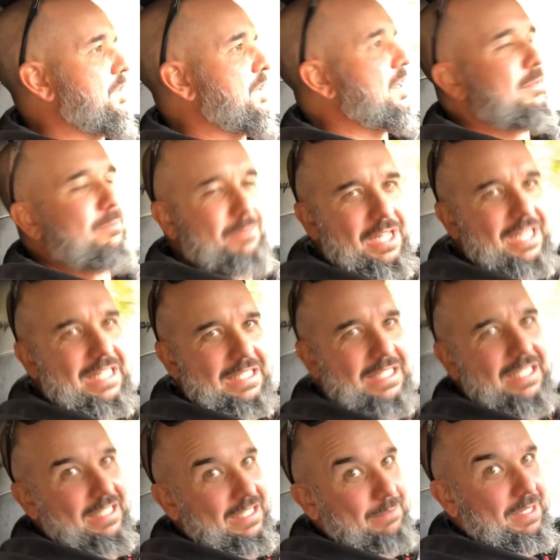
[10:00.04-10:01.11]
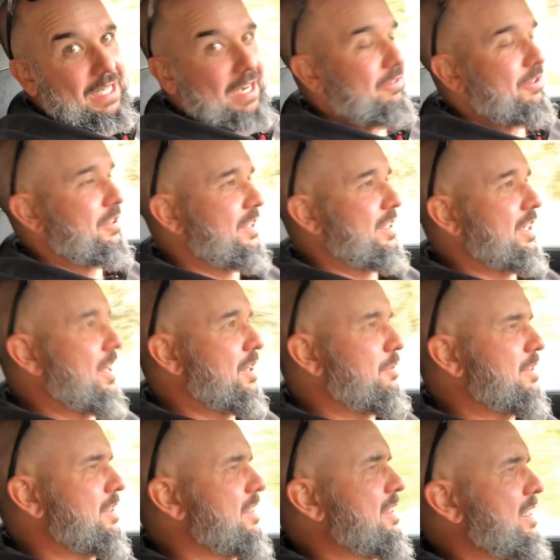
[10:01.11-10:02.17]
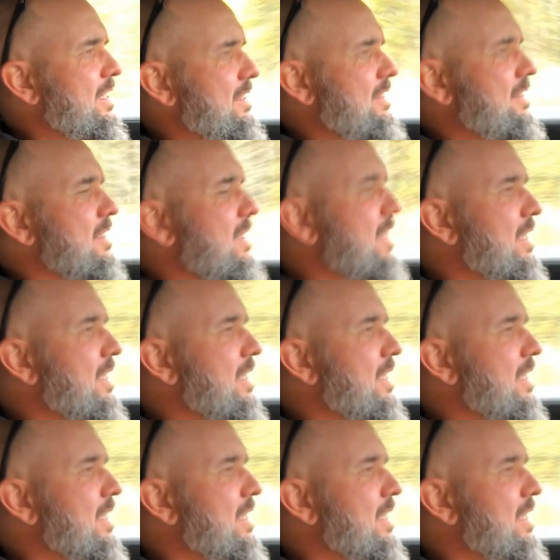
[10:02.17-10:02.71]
and likely a little bit heavier than the other ones, this thing is